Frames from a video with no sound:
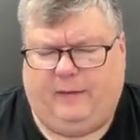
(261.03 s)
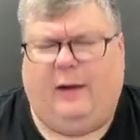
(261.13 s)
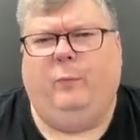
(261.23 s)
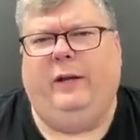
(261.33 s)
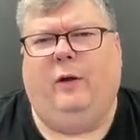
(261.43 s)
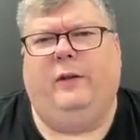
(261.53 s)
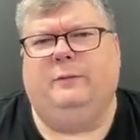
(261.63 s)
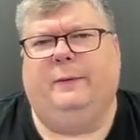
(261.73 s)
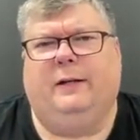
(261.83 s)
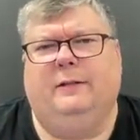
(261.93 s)
And we know
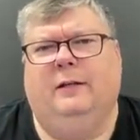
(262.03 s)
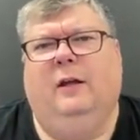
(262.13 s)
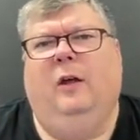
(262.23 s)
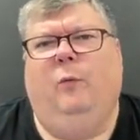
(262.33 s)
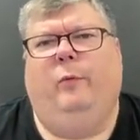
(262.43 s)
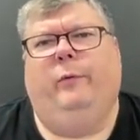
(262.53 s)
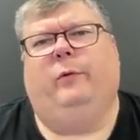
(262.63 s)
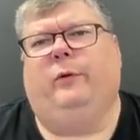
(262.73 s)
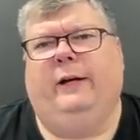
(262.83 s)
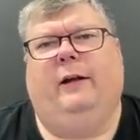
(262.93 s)
this because when we
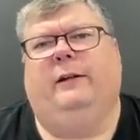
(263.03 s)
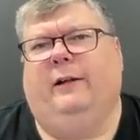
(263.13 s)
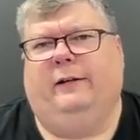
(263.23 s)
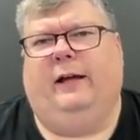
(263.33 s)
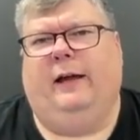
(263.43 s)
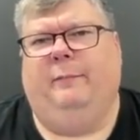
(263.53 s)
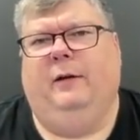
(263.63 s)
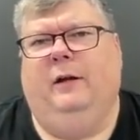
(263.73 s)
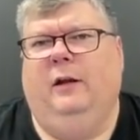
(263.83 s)
were learning how to tell time,